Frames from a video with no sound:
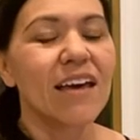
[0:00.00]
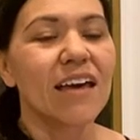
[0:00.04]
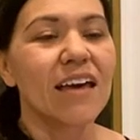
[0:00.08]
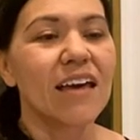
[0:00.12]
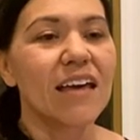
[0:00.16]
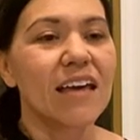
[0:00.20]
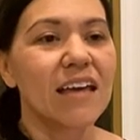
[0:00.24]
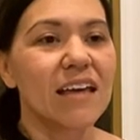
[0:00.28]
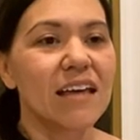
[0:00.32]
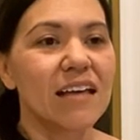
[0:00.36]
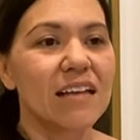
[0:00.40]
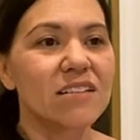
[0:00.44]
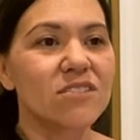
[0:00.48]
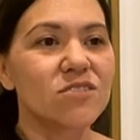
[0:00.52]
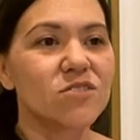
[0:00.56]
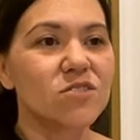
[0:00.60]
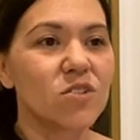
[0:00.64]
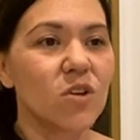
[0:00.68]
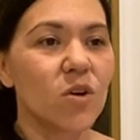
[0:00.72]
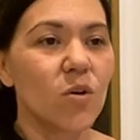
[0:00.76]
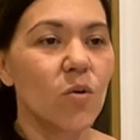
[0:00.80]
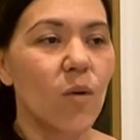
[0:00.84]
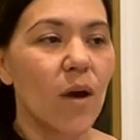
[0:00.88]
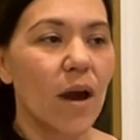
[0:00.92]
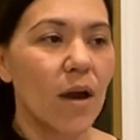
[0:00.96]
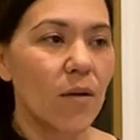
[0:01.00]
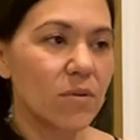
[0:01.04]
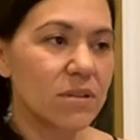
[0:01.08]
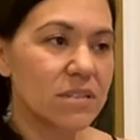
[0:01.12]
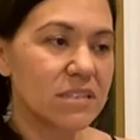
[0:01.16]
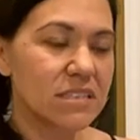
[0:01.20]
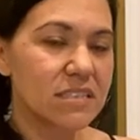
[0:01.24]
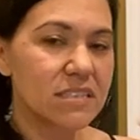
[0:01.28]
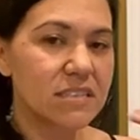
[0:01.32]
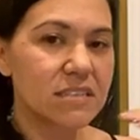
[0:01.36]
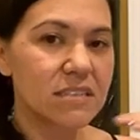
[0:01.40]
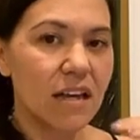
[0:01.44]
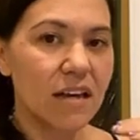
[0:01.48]
And so I was
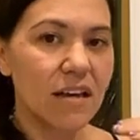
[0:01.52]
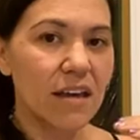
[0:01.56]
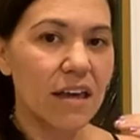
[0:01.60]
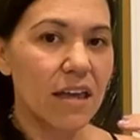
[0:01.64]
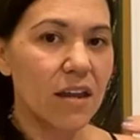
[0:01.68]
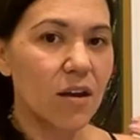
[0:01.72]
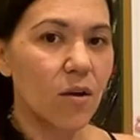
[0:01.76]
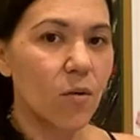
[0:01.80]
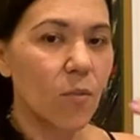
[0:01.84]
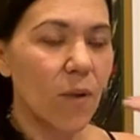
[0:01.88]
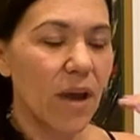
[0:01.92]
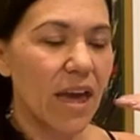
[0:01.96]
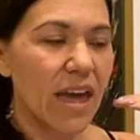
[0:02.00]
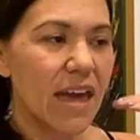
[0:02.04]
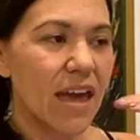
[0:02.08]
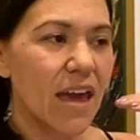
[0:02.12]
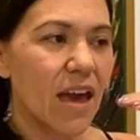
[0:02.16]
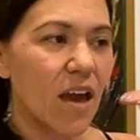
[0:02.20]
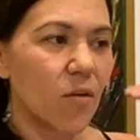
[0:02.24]
stuck, in a way,